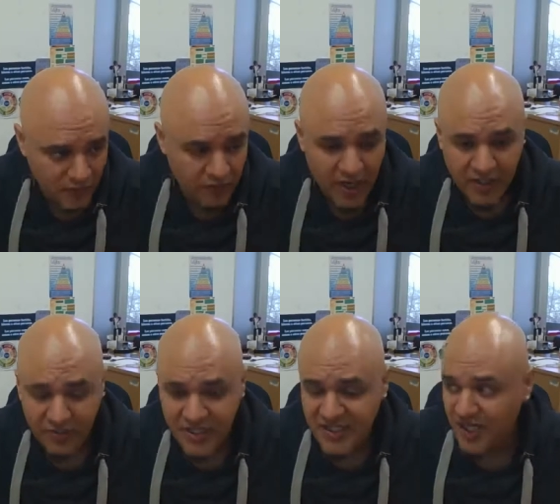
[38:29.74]
All right, in the
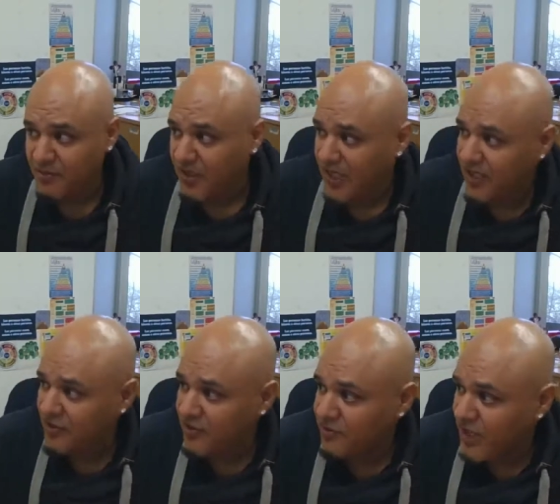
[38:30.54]
meantime, I
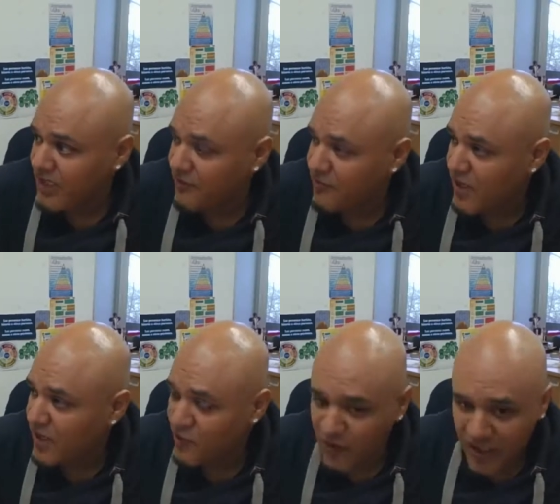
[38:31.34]
remind
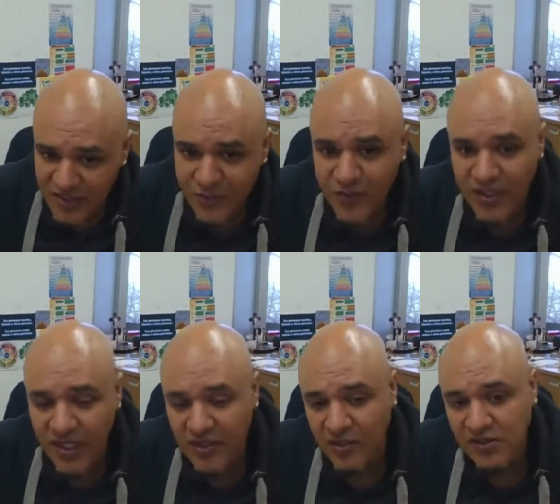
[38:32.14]
everybody on Facebook
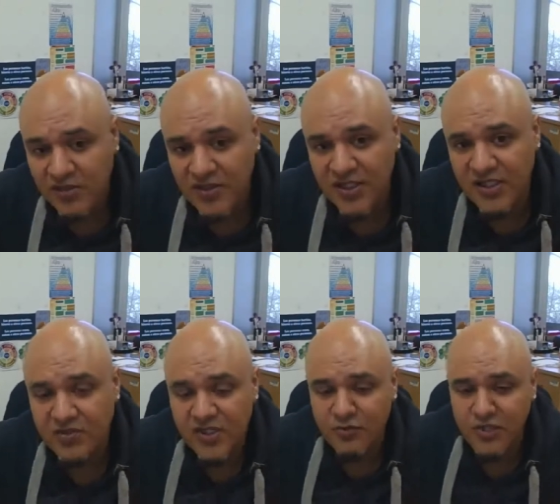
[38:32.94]
and also in this
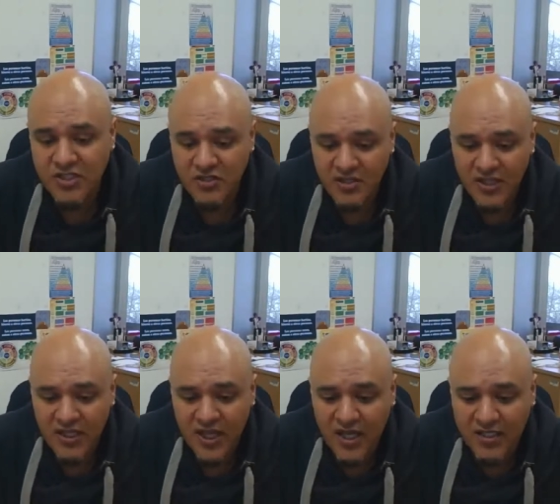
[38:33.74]
transmission
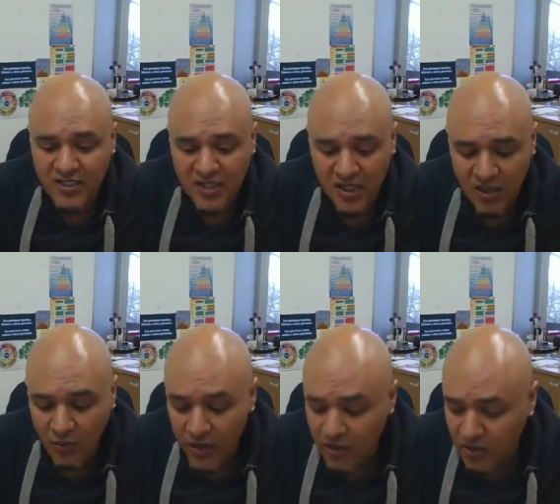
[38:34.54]
that uh,
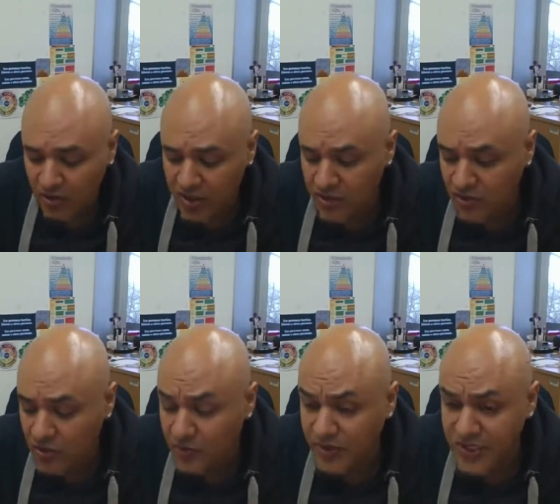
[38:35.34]
we encourage you
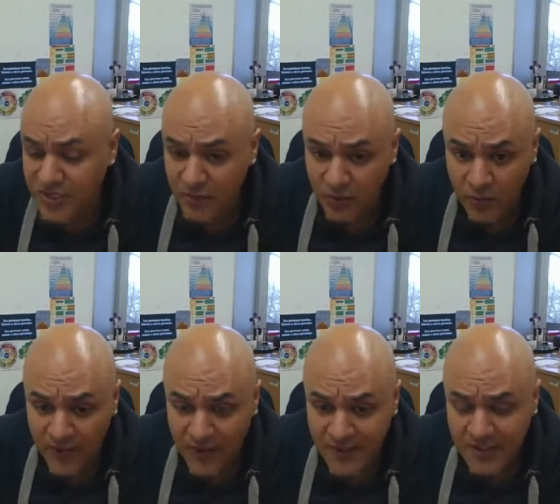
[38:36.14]
to participate
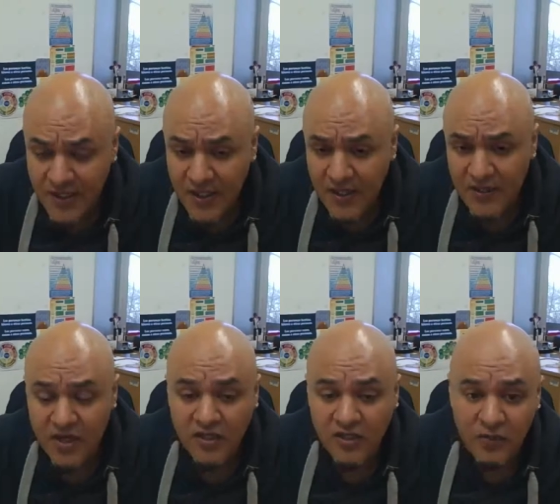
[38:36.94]
with us.
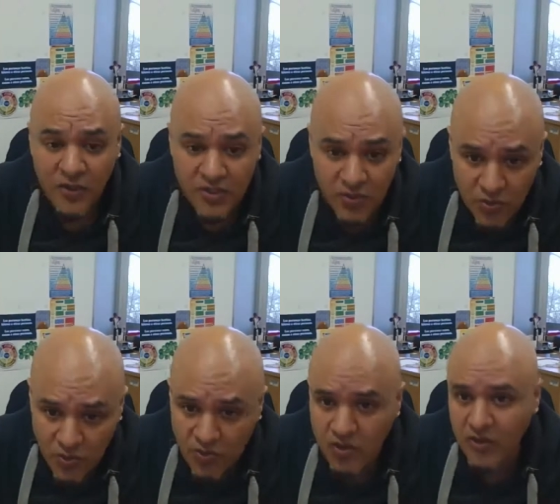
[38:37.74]
There are different ways to
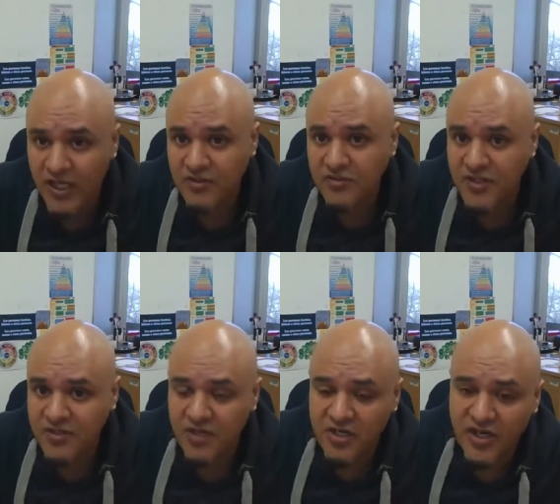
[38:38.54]
do so. Get to
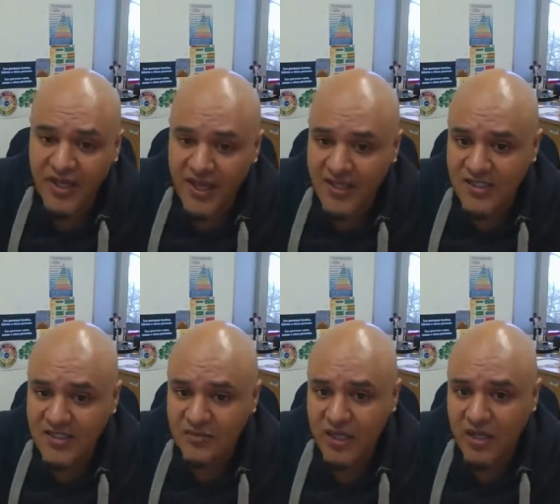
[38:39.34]
Teacher Learning
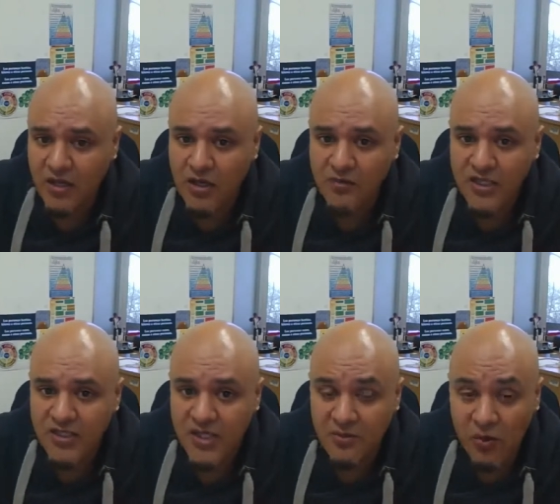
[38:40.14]
Cast to make
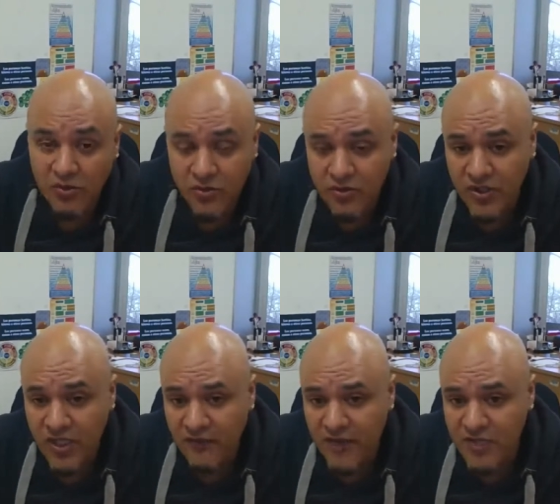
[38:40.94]
comments. I'm also doing
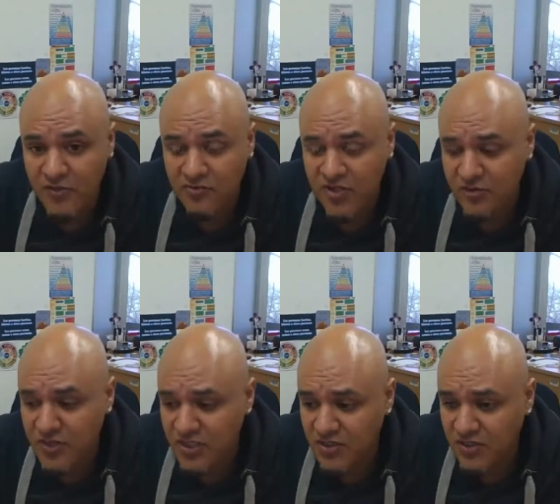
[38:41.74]
a Facebook
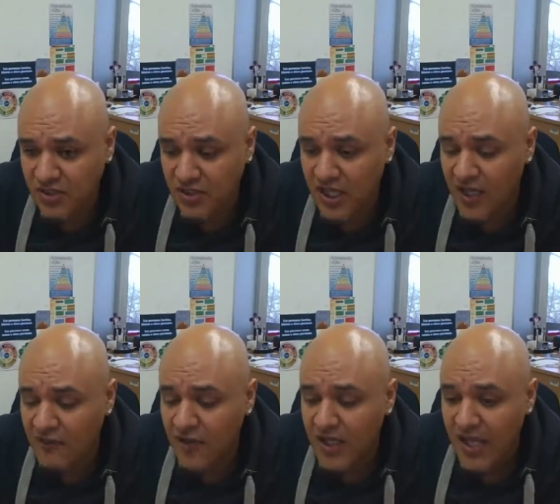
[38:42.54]
transmission in live.